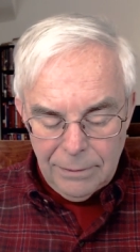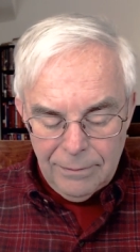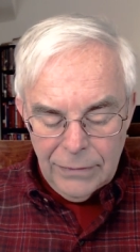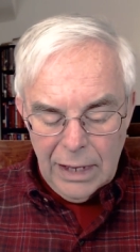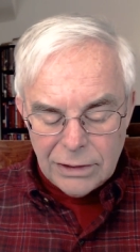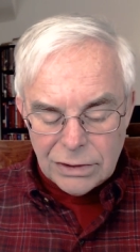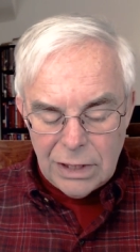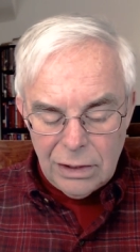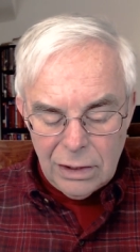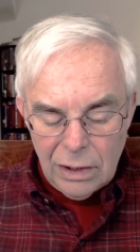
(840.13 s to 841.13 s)

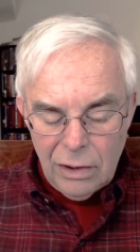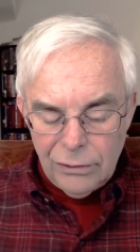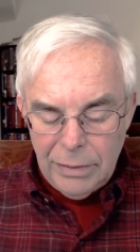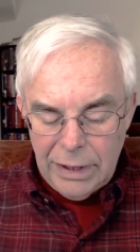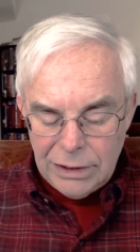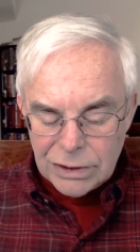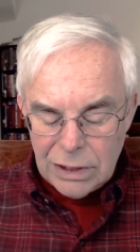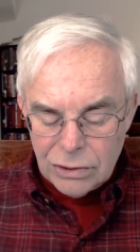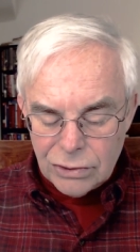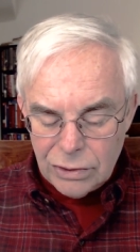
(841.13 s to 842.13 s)
extending over many
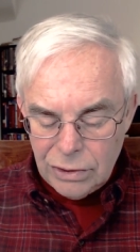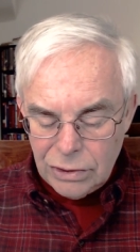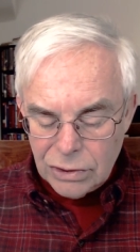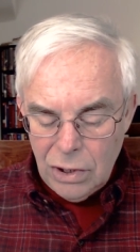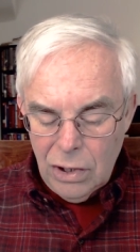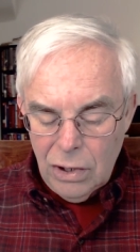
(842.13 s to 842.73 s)
centuries,